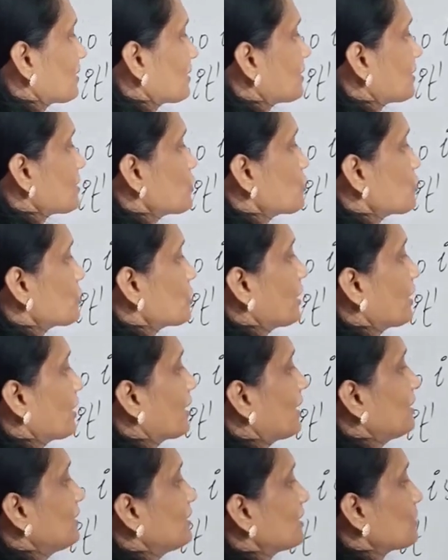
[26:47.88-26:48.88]
Chicken
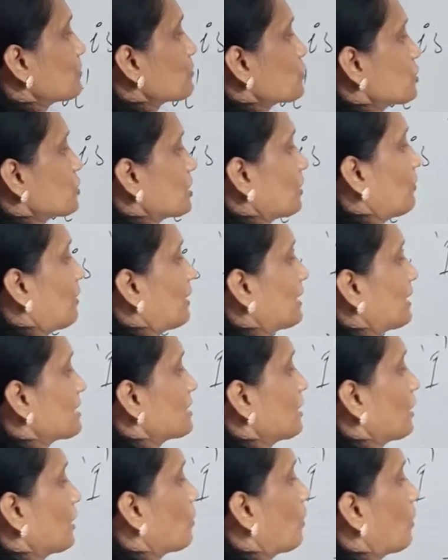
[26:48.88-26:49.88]
drumstick. What does he
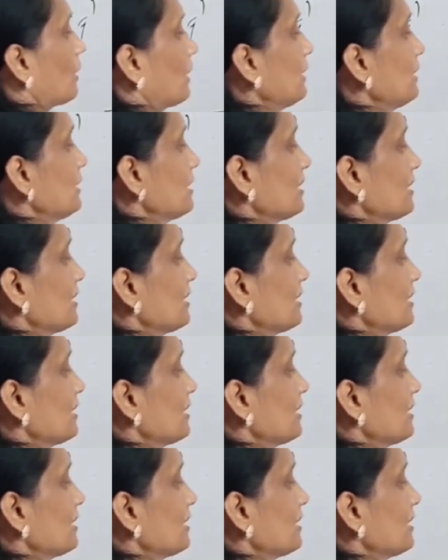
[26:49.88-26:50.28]
call it?